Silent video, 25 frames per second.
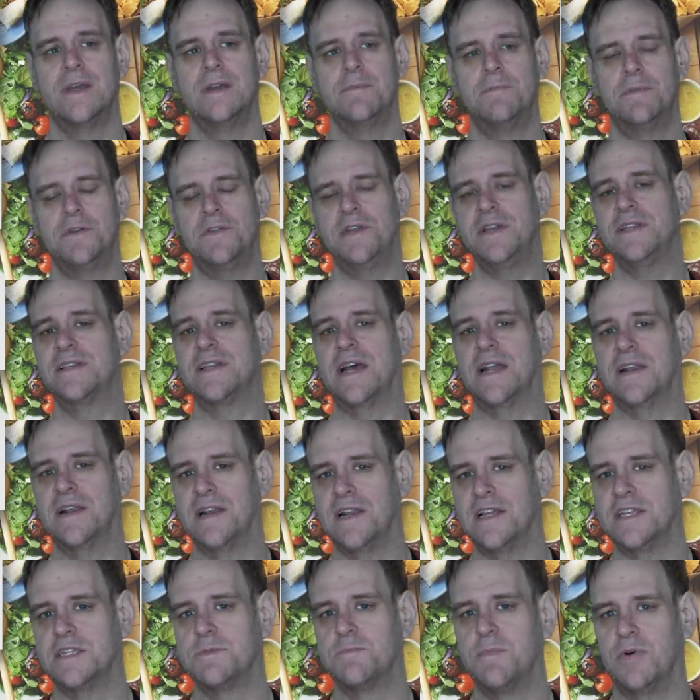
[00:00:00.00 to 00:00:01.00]
But this
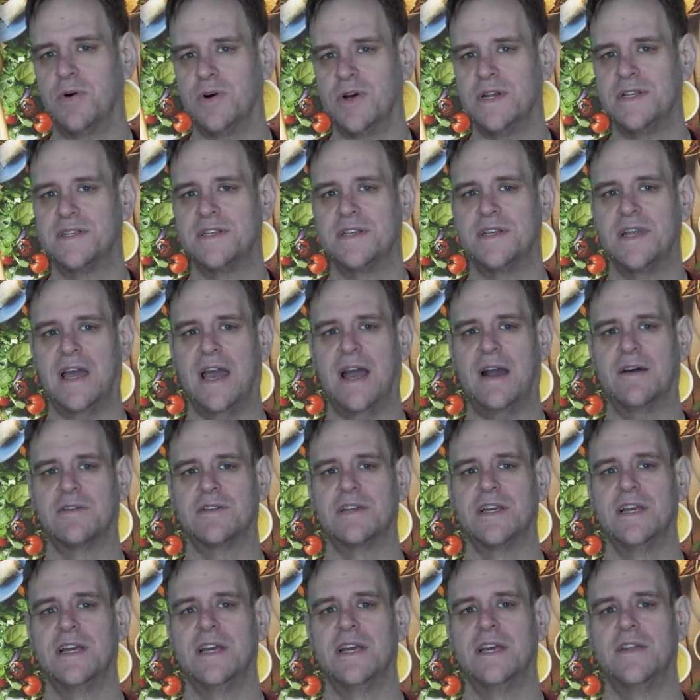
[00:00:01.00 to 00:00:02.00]
analyst pointed out
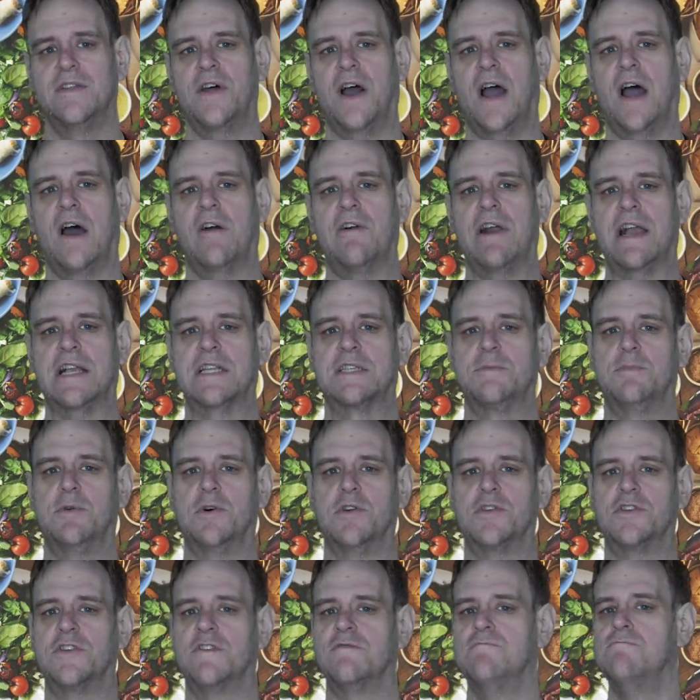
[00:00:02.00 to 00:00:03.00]
that our
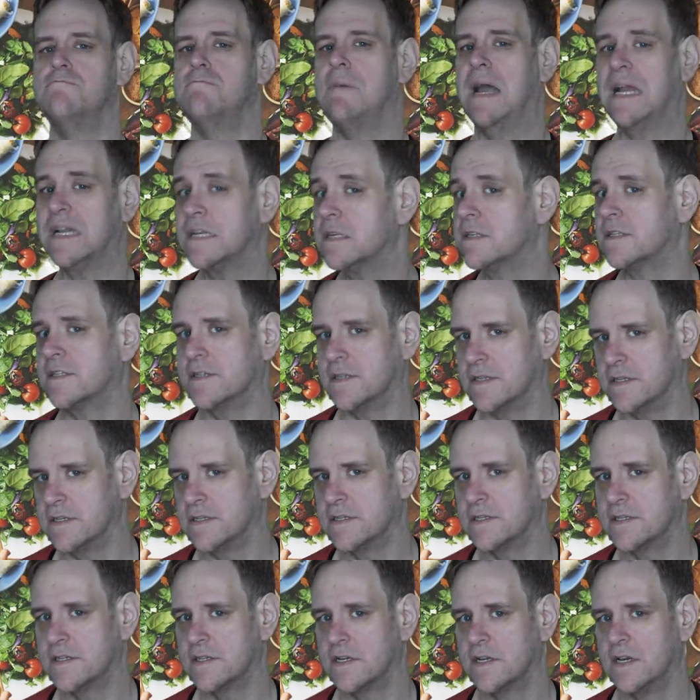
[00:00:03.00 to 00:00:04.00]
export of
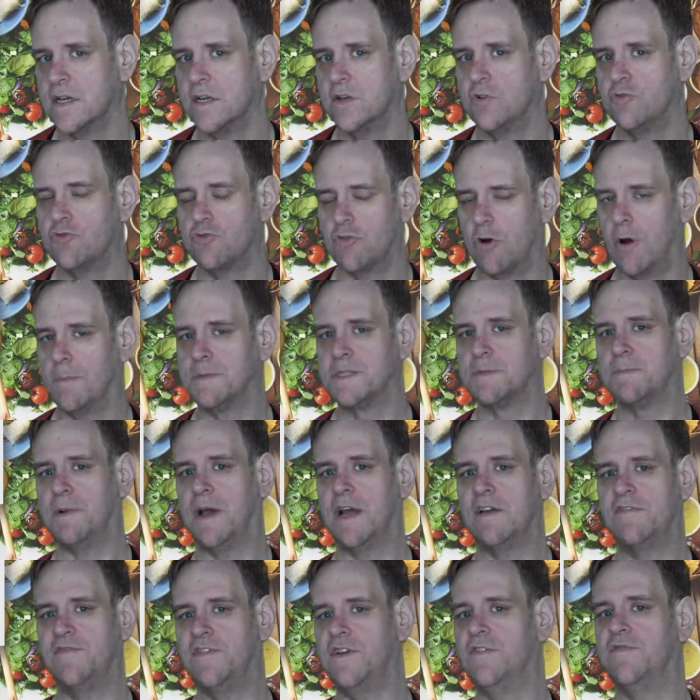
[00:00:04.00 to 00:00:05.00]
medicines dropped
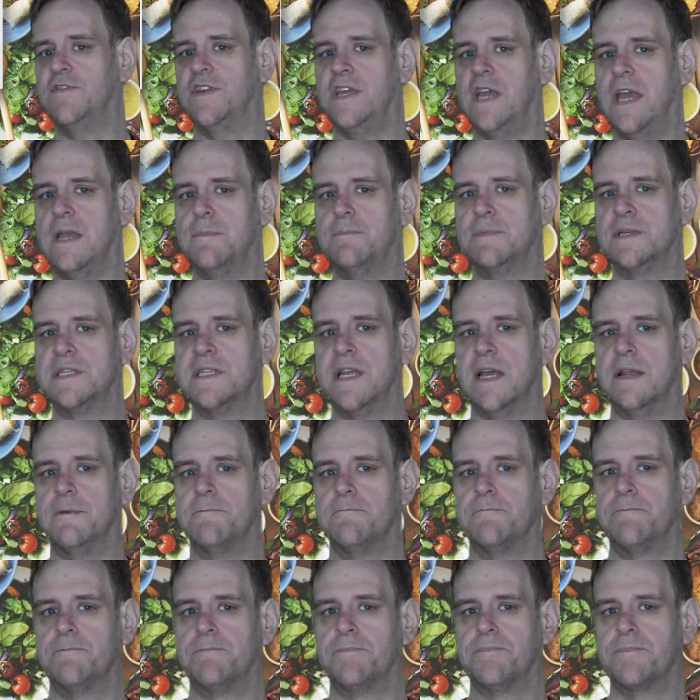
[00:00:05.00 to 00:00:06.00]
by 58%.
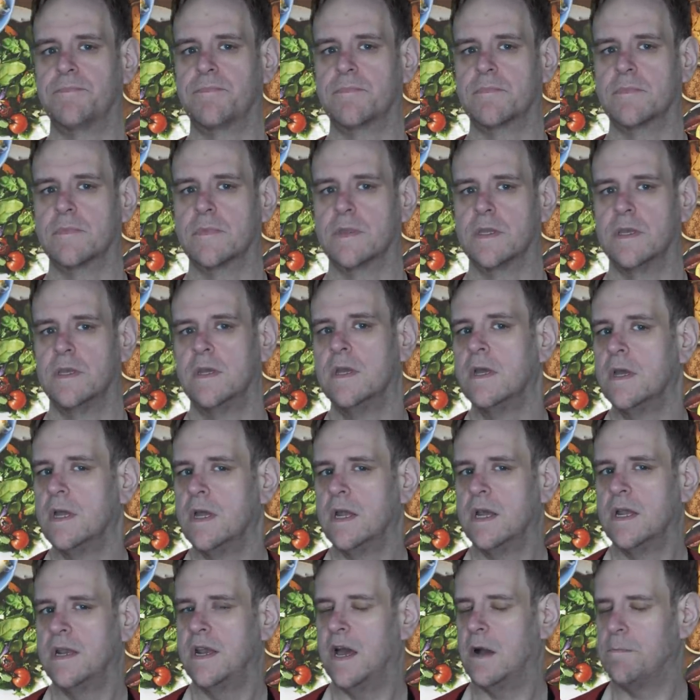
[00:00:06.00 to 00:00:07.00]

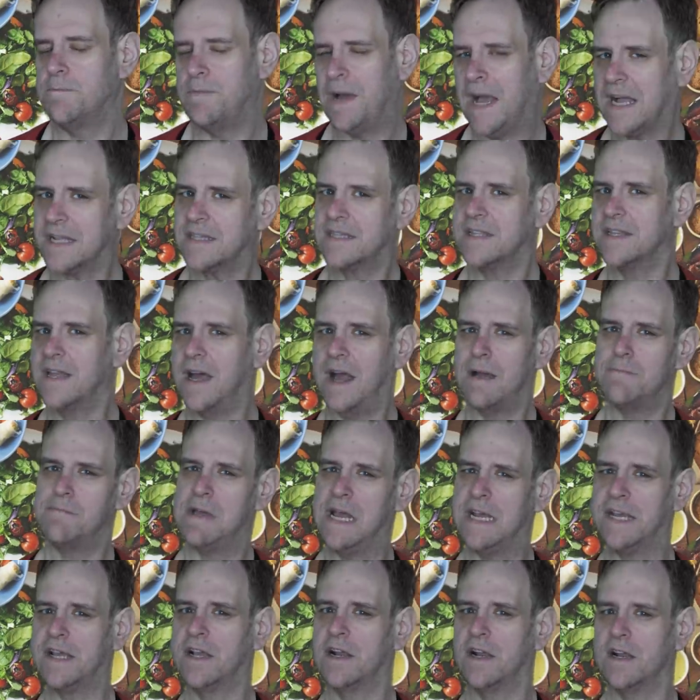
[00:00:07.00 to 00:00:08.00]
Now, back to that
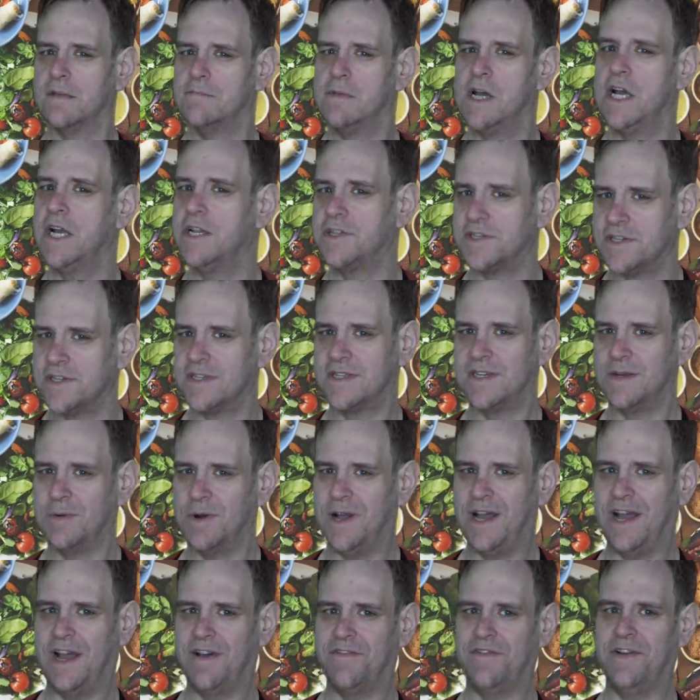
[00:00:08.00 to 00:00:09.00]
medical emergency
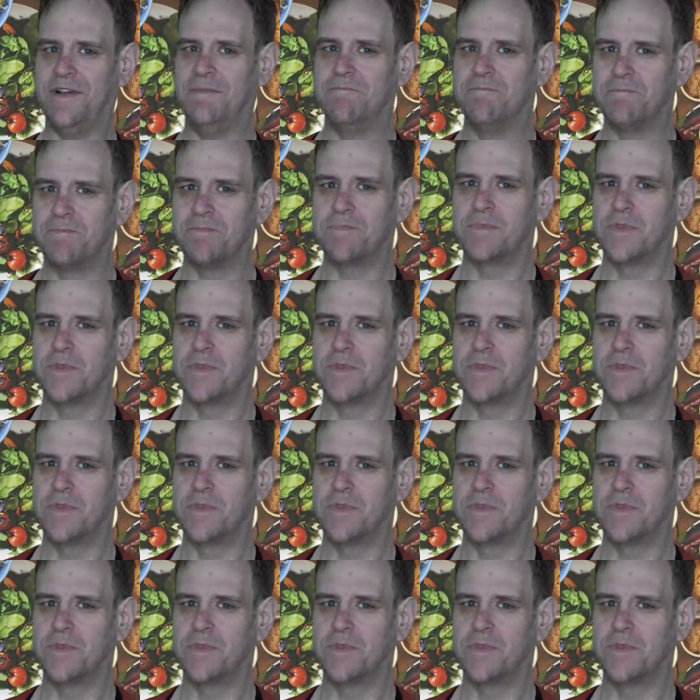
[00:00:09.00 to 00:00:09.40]
we're having.